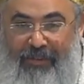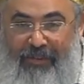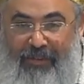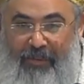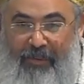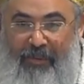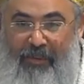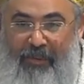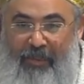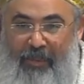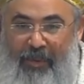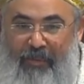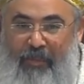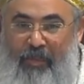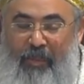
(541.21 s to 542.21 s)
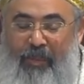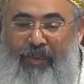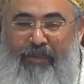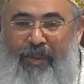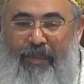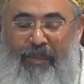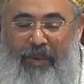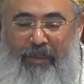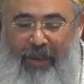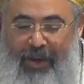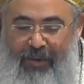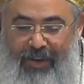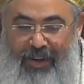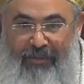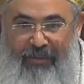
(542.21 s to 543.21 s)
we, we've we've been
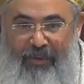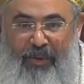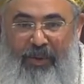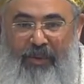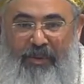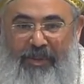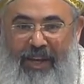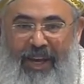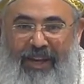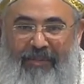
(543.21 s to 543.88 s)
preparing for you to have a